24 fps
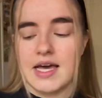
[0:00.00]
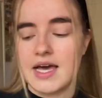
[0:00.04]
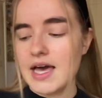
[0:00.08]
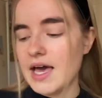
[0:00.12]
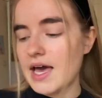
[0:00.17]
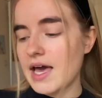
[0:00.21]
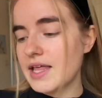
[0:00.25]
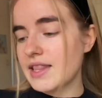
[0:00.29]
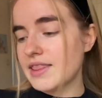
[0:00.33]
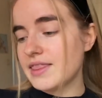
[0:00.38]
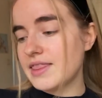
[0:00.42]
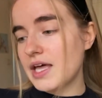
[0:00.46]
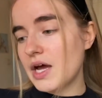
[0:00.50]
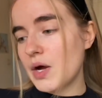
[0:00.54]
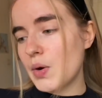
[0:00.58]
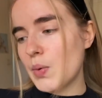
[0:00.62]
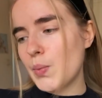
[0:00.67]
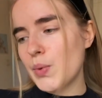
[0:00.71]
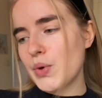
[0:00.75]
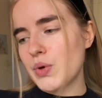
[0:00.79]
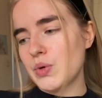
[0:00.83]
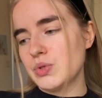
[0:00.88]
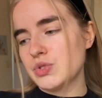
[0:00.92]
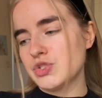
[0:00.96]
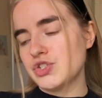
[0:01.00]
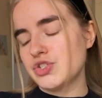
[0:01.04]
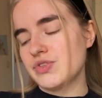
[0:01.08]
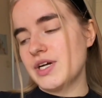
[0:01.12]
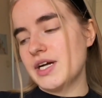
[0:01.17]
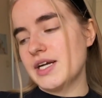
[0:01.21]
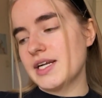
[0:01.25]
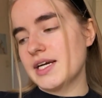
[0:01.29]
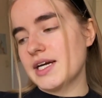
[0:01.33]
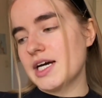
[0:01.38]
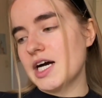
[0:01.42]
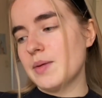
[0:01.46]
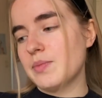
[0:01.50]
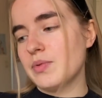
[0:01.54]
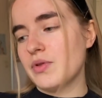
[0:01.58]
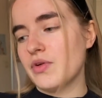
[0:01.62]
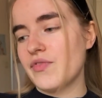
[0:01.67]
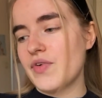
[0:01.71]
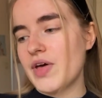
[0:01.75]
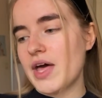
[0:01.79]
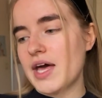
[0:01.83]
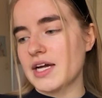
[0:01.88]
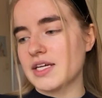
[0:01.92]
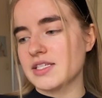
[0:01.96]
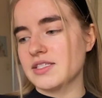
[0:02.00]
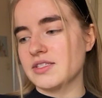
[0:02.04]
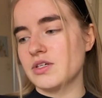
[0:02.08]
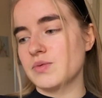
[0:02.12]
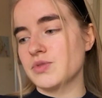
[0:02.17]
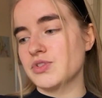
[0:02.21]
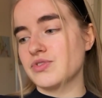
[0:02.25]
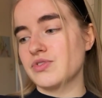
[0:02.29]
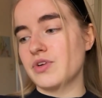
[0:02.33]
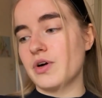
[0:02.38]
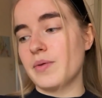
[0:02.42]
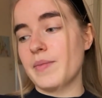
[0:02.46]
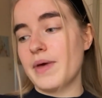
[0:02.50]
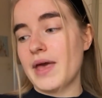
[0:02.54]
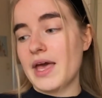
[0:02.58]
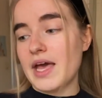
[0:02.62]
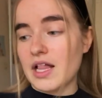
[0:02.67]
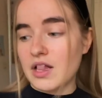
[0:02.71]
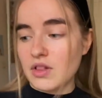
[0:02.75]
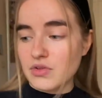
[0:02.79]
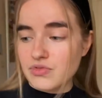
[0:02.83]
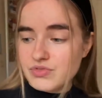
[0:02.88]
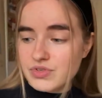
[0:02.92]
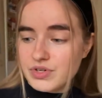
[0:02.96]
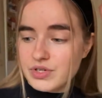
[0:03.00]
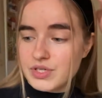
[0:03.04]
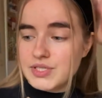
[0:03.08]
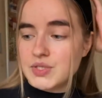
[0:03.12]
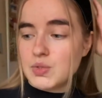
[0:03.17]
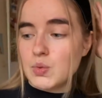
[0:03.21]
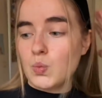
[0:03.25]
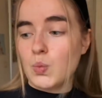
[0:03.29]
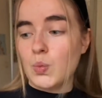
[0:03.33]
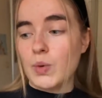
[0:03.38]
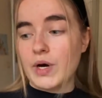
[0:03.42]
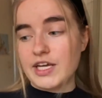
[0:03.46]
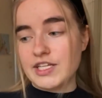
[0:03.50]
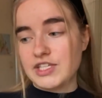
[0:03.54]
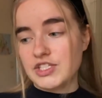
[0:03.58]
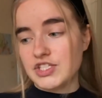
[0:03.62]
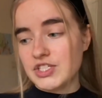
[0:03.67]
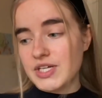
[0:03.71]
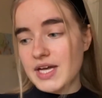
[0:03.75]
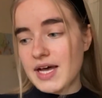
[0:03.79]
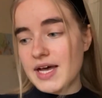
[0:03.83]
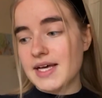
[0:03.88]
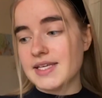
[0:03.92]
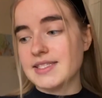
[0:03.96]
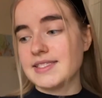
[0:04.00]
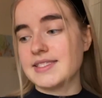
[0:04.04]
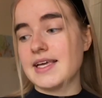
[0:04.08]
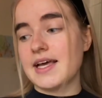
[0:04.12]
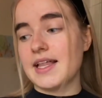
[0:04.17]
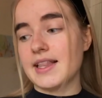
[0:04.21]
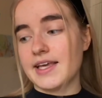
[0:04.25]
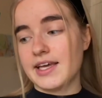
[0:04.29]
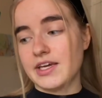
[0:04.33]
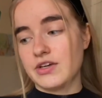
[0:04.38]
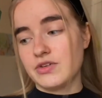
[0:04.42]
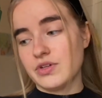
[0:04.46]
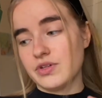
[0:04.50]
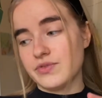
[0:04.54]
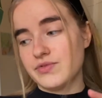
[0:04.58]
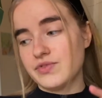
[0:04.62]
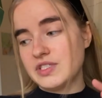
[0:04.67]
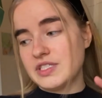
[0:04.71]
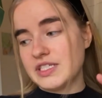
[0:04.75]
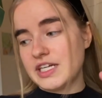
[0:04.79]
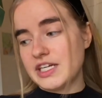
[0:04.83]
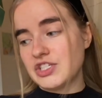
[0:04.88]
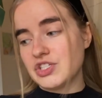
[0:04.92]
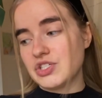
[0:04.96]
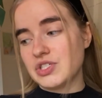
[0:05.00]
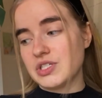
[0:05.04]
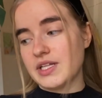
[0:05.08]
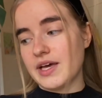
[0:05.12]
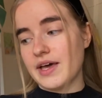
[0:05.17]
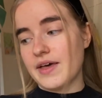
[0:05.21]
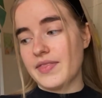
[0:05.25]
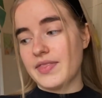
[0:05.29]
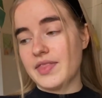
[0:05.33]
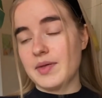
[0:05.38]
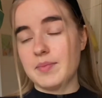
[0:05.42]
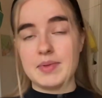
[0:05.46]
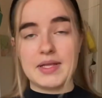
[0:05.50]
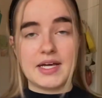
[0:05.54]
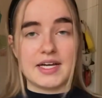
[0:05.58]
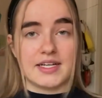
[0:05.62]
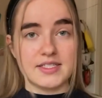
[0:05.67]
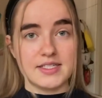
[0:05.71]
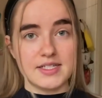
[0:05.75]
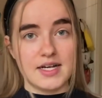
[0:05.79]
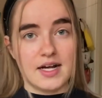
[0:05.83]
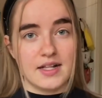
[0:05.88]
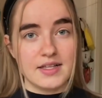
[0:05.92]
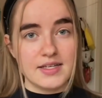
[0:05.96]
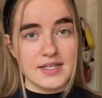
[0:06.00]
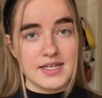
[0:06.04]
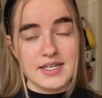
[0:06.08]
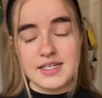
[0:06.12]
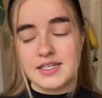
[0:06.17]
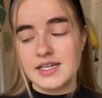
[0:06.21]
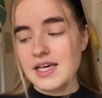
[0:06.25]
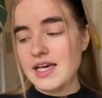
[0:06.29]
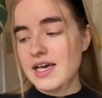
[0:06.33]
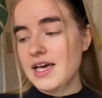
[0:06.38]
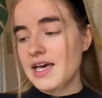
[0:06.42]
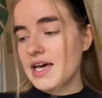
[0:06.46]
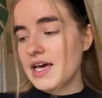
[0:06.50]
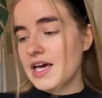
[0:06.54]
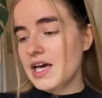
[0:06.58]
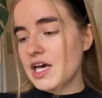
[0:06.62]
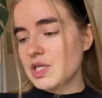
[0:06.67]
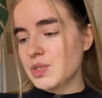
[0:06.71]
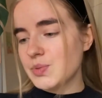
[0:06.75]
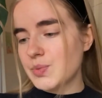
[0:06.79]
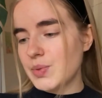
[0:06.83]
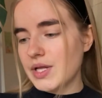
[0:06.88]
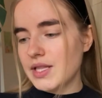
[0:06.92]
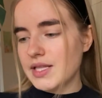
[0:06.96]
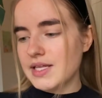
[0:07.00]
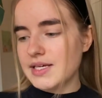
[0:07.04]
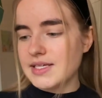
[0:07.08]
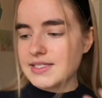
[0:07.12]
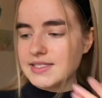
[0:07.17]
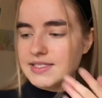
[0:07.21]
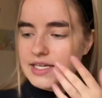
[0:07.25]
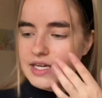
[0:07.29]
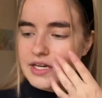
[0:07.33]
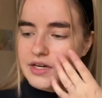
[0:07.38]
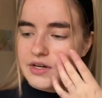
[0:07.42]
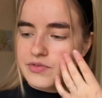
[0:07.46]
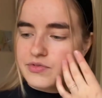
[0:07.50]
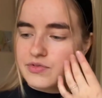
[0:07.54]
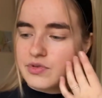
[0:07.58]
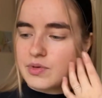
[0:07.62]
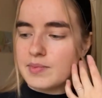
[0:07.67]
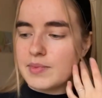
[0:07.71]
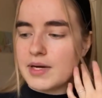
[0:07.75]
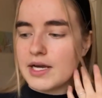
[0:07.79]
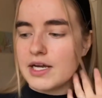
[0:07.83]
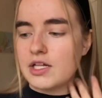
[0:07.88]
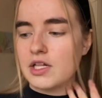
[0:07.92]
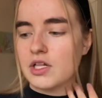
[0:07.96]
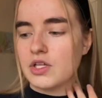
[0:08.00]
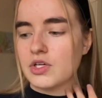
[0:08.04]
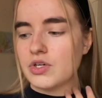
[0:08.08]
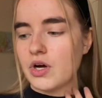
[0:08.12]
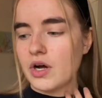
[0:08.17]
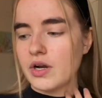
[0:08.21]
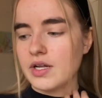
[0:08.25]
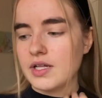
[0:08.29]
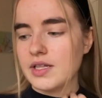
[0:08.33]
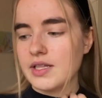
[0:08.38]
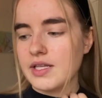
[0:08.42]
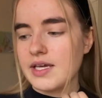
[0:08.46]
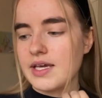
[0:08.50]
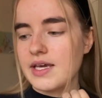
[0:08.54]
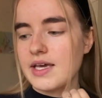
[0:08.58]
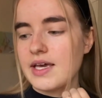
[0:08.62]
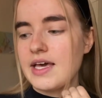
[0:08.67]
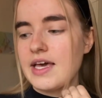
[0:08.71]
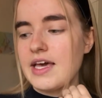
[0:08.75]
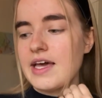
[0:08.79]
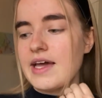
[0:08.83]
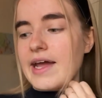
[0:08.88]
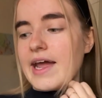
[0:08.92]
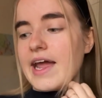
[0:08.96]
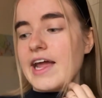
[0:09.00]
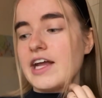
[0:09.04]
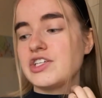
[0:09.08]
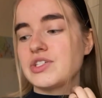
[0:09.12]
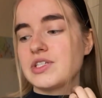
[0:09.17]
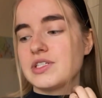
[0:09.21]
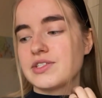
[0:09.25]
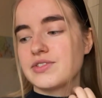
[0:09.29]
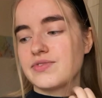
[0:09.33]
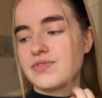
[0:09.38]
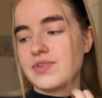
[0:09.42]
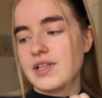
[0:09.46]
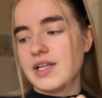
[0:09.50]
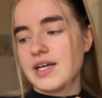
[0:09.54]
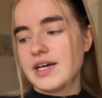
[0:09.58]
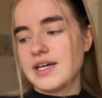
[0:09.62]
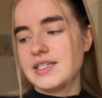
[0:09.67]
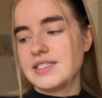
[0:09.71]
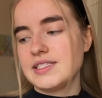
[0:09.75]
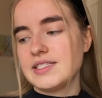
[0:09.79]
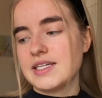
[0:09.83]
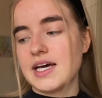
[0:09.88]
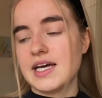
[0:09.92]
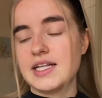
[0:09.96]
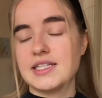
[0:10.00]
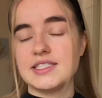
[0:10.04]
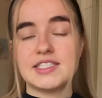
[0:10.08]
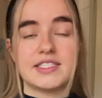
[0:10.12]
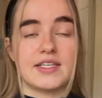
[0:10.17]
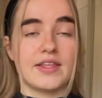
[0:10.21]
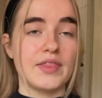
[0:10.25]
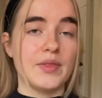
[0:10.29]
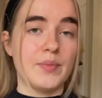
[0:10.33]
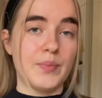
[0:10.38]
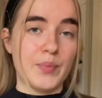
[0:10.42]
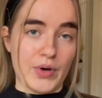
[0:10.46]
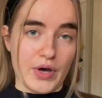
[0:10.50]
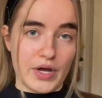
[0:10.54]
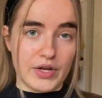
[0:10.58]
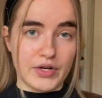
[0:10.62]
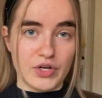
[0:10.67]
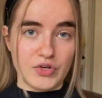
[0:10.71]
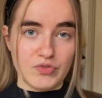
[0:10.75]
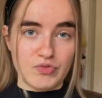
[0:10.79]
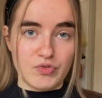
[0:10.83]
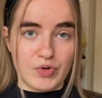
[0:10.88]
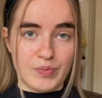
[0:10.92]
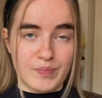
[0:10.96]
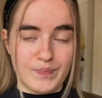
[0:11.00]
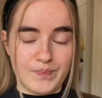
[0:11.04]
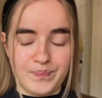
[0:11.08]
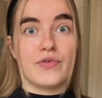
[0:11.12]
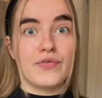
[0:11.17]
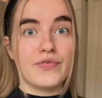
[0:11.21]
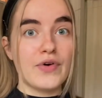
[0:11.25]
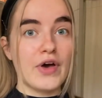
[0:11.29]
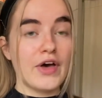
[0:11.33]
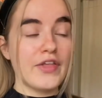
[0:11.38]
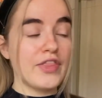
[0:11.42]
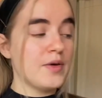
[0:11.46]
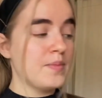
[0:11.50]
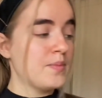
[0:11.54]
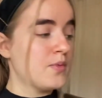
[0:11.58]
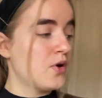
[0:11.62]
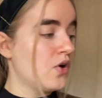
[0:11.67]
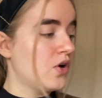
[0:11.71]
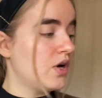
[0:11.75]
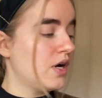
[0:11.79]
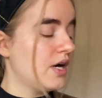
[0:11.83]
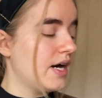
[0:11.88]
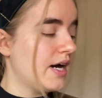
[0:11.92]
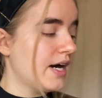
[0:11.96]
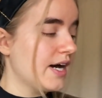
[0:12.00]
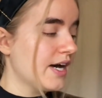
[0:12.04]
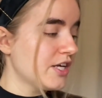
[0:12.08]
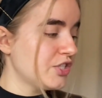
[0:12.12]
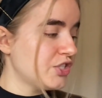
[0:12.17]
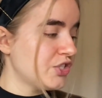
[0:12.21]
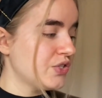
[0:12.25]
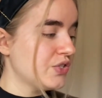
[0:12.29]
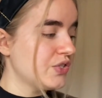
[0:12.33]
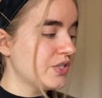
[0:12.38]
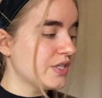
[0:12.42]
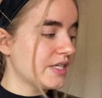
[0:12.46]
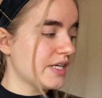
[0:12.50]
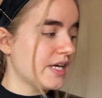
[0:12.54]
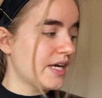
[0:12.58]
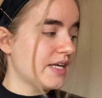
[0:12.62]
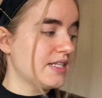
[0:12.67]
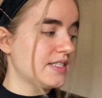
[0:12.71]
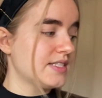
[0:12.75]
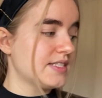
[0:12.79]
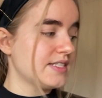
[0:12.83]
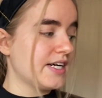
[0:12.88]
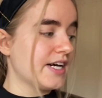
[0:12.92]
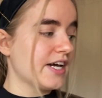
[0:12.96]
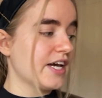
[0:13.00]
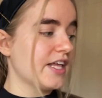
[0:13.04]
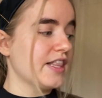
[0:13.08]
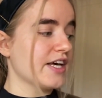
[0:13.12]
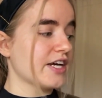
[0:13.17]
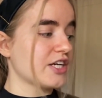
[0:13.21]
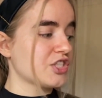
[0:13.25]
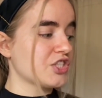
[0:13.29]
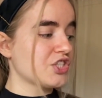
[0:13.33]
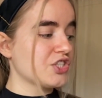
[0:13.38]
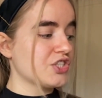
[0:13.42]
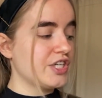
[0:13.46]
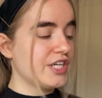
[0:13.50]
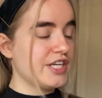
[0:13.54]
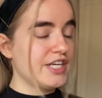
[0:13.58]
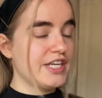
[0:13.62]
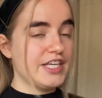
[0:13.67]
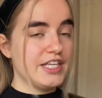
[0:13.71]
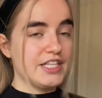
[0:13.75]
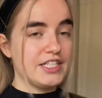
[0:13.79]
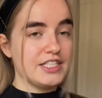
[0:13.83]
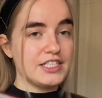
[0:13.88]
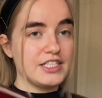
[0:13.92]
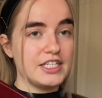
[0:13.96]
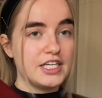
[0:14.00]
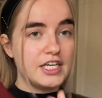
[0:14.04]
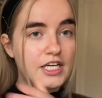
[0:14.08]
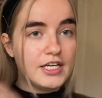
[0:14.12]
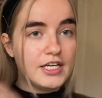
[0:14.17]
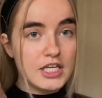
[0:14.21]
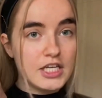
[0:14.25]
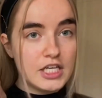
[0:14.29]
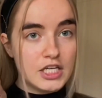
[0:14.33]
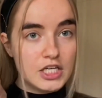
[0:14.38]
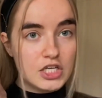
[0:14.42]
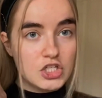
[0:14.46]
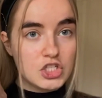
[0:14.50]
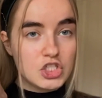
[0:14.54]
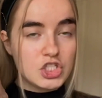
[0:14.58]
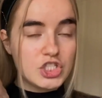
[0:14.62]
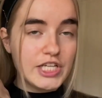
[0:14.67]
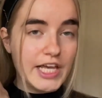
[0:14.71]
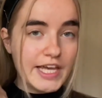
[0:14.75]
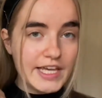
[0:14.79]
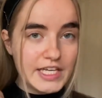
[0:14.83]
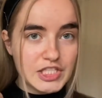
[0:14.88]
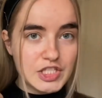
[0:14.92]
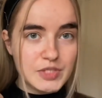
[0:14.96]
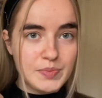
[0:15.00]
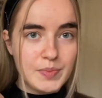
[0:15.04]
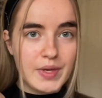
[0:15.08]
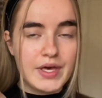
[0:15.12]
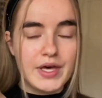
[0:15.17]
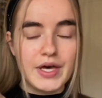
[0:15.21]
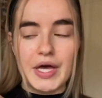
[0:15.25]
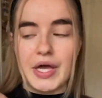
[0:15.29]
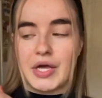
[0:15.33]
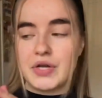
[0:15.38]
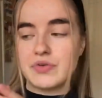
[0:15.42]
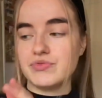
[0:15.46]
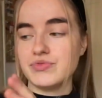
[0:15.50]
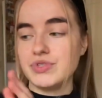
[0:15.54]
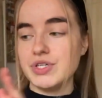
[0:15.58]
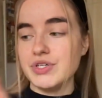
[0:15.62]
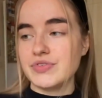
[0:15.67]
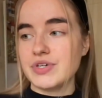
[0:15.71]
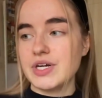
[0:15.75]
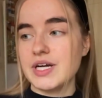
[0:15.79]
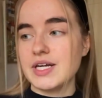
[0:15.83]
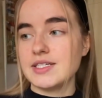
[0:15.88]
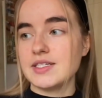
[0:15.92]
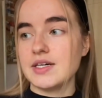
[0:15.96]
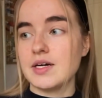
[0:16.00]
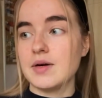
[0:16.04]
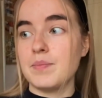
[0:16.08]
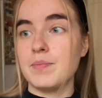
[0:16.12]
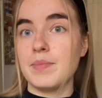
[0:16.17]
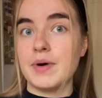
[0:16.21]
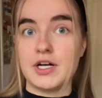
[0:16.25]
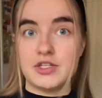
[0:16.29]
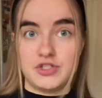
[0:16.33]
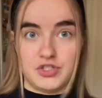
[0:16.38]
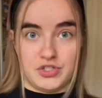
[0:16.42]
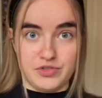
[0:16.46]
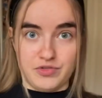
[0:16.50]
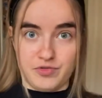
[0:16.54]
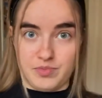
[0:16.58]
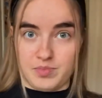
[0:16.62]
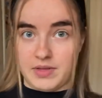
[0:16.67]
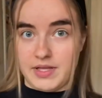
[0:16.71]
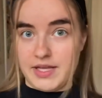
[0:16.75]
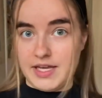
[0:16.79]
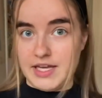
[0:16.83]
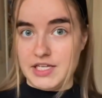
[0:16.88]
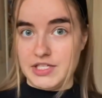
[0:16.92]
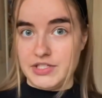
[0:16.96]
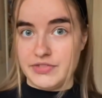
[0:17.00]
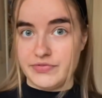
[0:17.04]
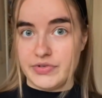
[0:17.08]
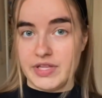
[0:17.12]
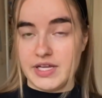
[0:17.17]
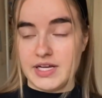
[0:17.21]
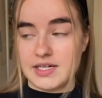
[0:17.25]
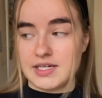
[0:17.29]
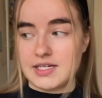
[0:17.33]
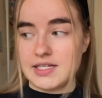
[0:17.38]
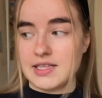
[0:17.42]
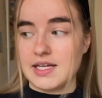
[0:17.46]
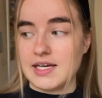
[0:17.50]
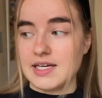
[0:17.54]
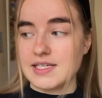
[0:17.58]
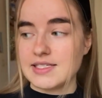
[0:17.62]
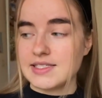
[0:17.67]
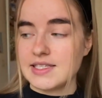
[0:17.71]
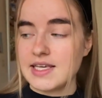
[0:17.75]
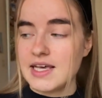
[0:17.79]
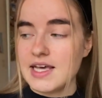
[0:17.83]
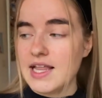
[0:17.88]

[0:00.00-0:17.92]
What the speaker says: And then we also read a couple of excerpts from Elroy's White Jazz, LA Confidential, and The Black Dahlia, as well as from Michael Connelly, Angel's Flight, and The Burning Room. Furthermore, I took an entire lecture in Shakespeare and we read a bunch of plays for that class.